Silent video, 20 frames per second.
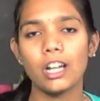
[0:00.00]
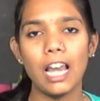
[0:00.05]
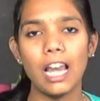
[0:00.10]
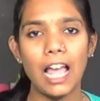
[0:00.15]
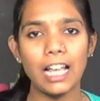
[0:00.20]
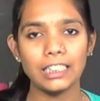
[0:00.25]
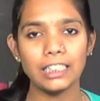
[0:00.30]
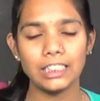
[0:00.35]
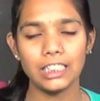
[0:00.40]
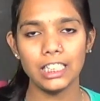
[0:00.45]

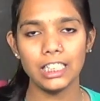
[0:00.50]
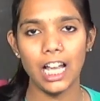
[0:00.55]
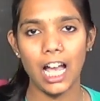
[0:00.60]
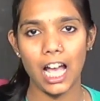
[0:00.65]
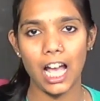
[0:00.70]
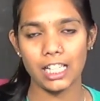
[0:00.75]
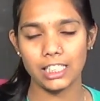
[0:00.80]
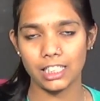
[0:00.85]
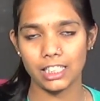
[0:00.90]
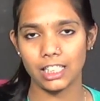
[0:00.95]
relaxing
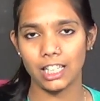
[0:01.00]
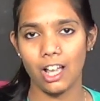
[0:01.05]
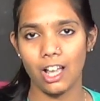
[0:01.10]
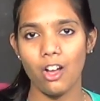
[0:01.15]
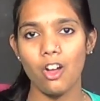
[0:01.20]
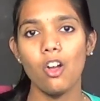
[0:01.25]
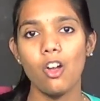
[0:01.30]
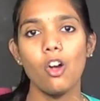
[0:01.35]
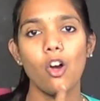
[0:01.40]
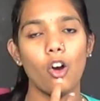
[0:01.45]

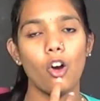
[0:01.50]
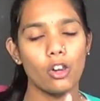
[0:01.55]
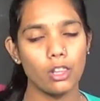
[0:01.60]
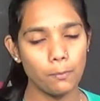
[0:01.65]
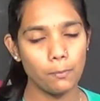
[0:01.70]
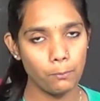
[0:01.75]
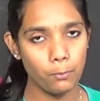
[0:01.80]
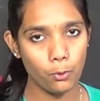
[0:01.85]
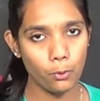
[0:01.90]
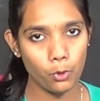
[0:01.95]
asana or
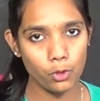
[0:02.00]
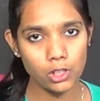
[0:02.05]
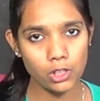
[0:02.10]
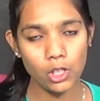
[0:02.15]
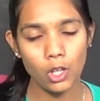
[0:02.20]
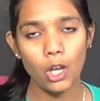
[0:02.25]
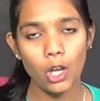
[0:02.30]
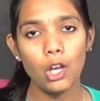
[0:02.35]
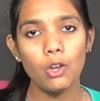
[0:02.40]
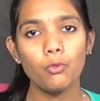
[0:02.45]
the pose
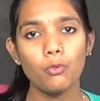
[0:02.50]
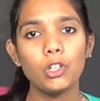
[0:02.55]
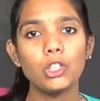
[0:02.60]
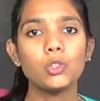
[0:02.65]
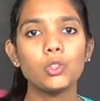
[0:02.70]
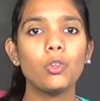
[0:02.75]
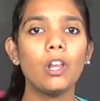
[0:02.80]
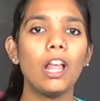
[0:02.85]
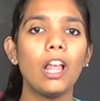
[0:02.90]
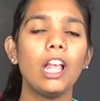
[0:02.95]

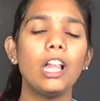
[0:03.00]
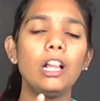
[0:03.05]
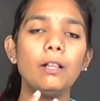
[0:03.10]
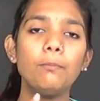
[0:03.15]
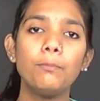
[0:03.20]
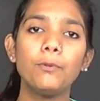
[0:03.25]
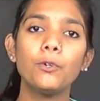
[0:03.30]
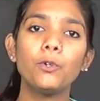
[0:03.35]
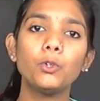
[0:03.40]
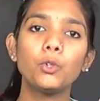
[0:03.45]
which will
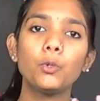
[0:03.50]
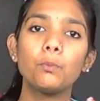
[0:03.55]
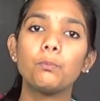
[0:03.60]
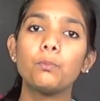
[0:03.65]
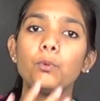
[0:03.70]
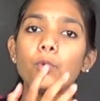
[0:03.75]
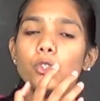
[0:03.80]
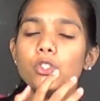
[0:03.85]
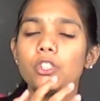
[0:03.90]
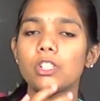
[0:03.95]
help you to
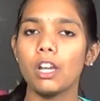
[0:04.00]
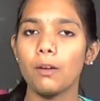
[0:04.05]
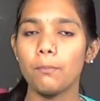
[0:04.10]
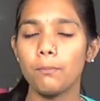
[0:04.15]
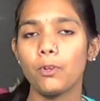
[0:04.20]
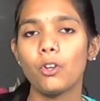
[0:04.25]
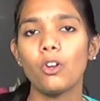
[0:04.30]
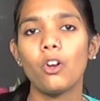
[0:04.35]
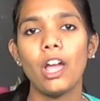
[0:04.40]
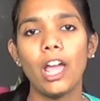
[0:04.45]
boost
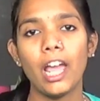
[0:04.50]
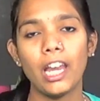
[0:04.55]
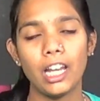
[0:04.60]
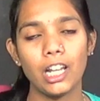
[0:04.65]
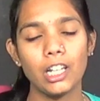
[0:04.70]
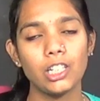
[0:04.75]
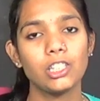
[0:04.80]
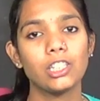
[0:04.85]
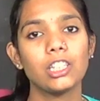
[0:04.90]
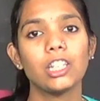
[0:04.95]
up your
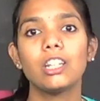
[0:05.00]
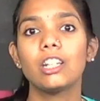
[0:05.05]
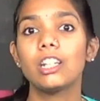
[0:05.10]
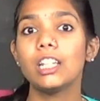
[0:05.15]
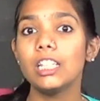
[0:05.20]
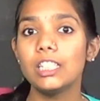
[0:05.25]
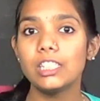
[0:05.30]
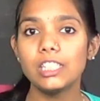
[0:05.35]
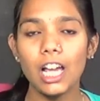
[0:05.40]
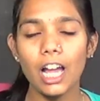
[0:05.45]
energy,
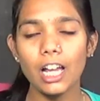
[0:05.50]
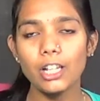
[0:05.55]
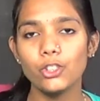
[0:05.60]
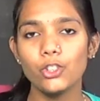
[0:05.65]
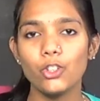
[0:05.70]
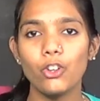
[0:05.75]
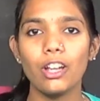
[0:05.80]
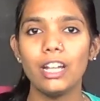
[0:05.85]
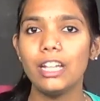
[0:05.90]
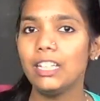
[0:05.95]
recharge
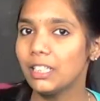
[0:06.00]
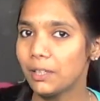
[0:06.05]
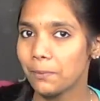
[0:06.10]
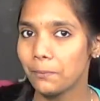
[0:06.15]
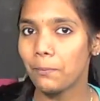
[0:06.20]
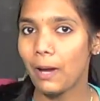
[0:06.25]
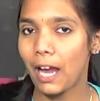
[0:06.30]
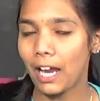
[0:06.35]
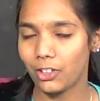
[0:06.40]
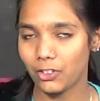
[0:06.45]
your inner
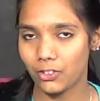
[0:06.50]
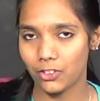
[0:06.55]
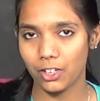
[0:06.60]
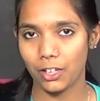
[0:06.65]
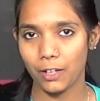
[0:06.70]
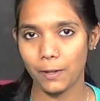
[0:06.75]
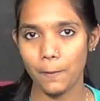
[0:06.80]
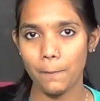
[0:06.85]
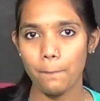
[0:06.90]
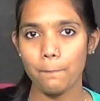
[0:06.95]

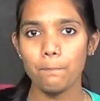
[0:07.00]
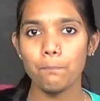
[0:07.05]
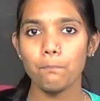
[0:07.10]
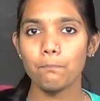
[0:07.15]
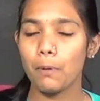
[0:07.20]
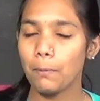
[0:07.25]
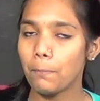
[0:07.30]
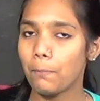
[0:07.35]
battery. By